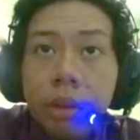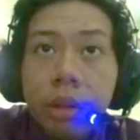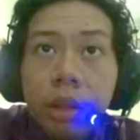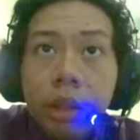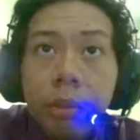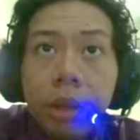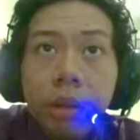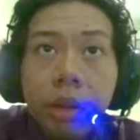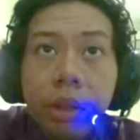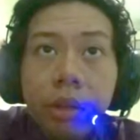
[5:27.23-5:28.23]
let me
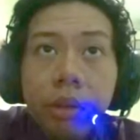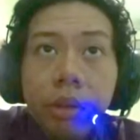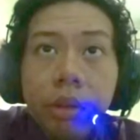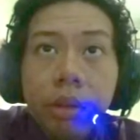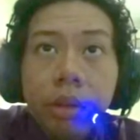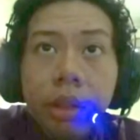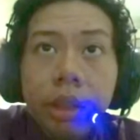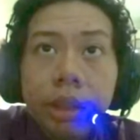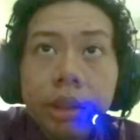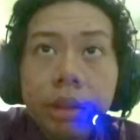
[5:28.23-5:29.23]
erase
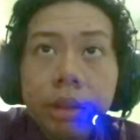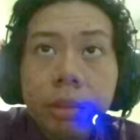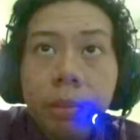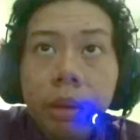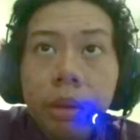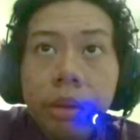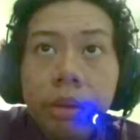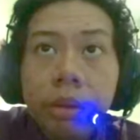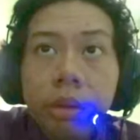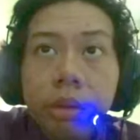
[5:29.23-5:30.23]
this part.
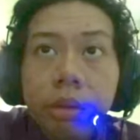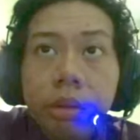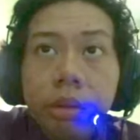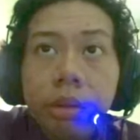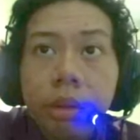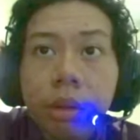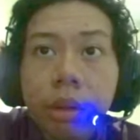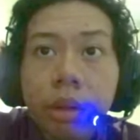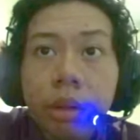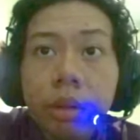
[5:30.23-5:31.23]

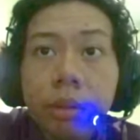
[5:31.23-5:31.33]
Okay.